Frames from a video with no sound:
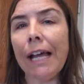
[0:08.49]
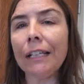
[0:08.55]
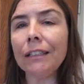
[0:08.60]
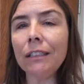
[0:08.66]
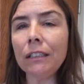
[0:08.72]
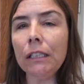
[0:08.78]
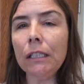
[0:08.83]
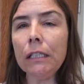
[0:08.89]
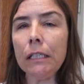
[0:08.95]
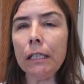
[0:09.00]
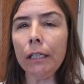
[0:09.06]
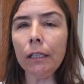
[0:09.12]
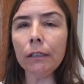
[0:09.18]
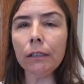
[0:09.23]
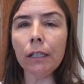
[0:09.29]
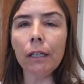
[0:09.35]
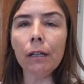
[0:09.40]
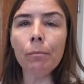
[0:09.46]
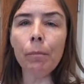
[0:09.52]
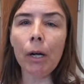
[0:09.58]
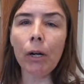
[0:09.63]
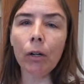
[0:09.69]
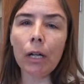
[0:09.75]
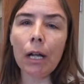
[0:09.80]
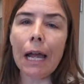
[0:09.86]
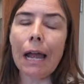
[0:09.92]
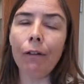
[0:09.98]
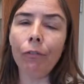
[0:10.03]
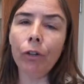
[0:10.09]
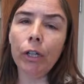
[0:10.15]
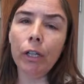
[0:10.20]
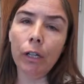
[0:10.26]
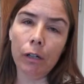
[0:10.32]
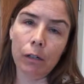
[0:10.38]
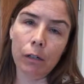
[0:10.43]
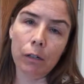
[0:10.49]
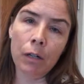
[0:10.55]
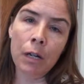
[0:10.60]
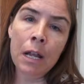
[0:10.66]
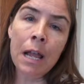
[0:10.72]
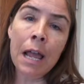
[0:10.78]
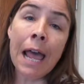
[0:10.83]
STDs in America every year.